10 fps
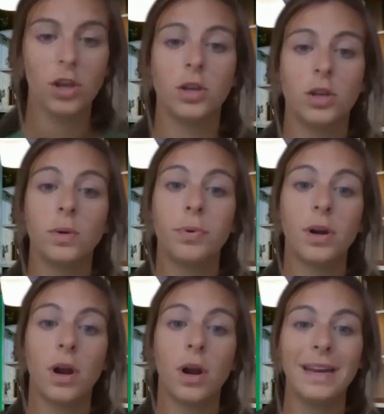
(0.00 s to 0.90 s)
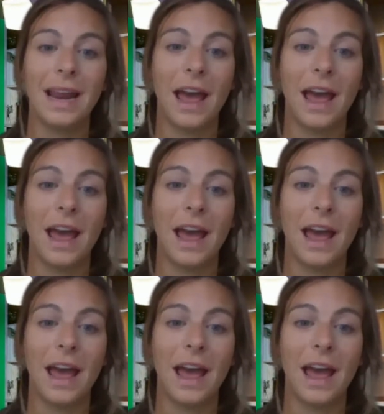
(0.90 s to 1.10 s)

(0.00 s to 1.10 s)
You would put on an